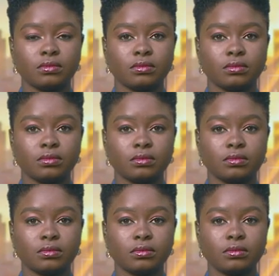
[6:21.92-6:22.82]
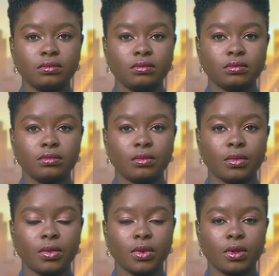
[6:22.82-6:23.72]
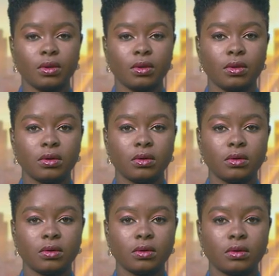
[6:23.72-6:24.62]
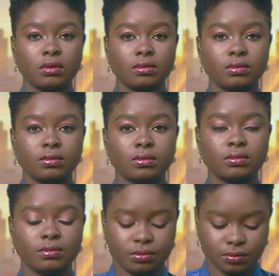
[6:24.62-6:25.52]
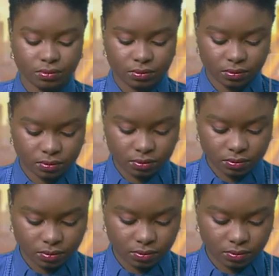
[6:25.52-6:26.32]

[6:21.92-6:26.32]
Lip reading: [no speech]